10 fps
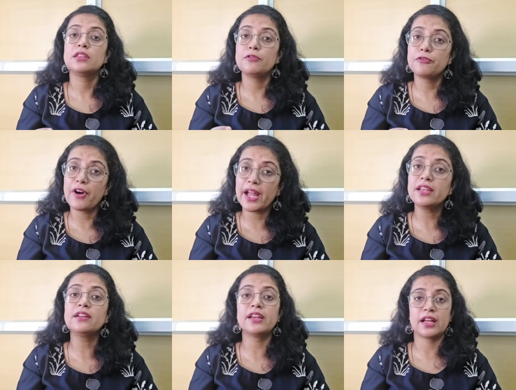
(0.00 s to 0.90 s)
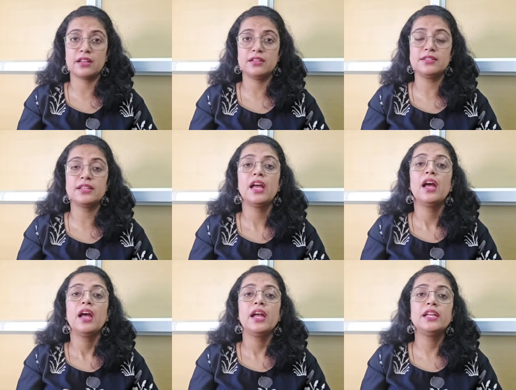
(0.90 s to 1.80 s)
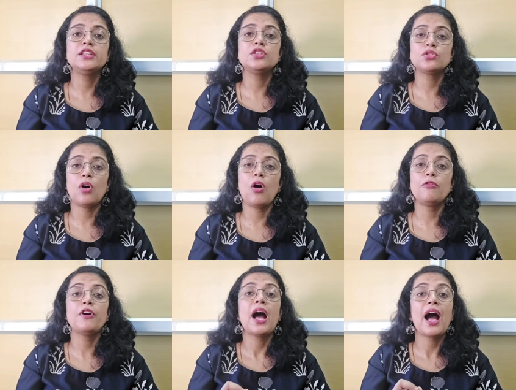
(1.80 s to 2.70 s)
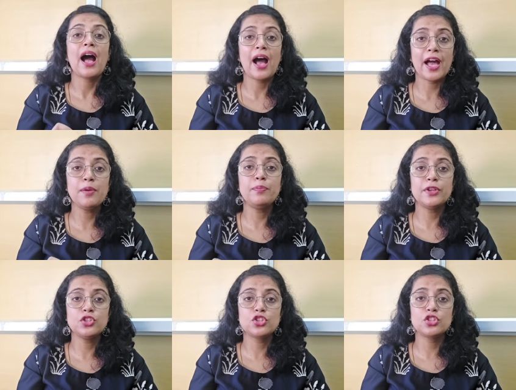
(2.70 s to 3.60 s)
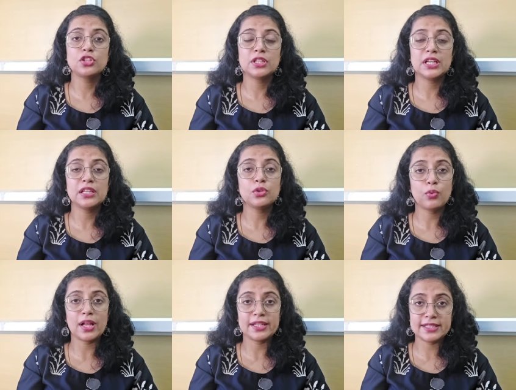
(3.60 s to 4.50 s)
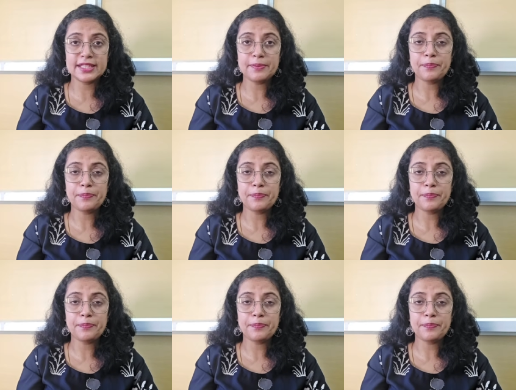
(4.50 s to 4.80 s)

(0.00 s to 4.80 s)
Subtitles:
The fine crackles, it is of high pitch in quality